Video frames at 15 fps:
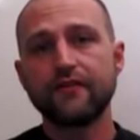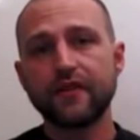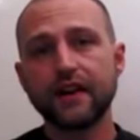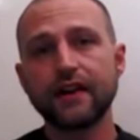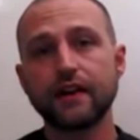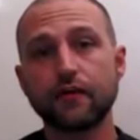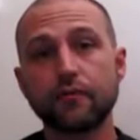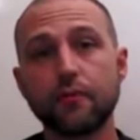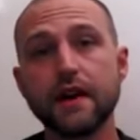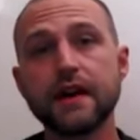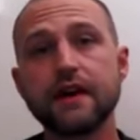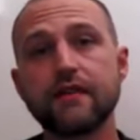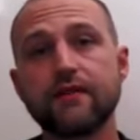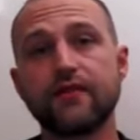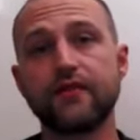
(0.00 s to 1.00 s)
feeling of
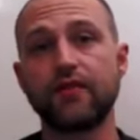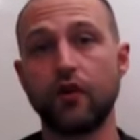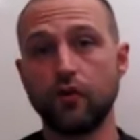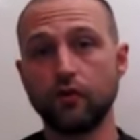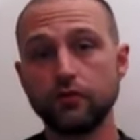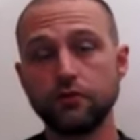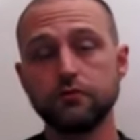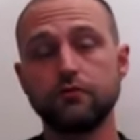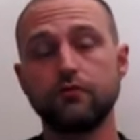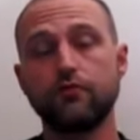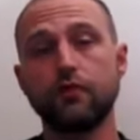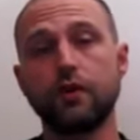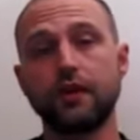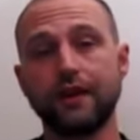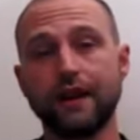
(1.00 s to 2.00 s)
being full
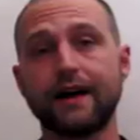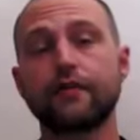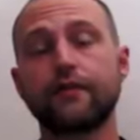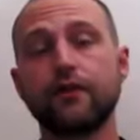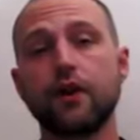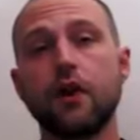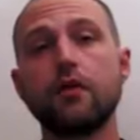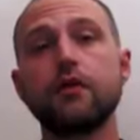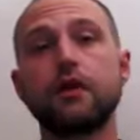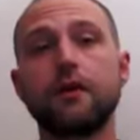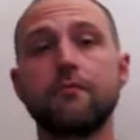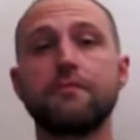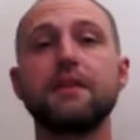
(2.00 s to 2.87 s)
will last for longer,